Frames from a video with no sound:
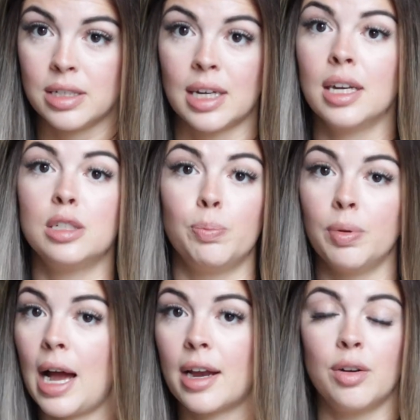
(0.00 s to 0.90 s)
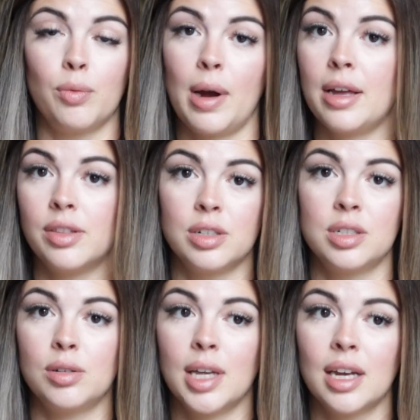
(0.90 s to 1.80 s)
Like, it's black and white. There's
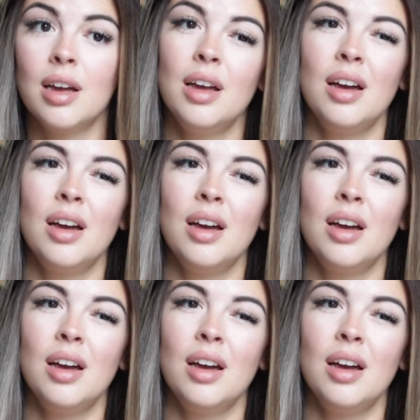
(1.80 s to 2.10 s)
no like,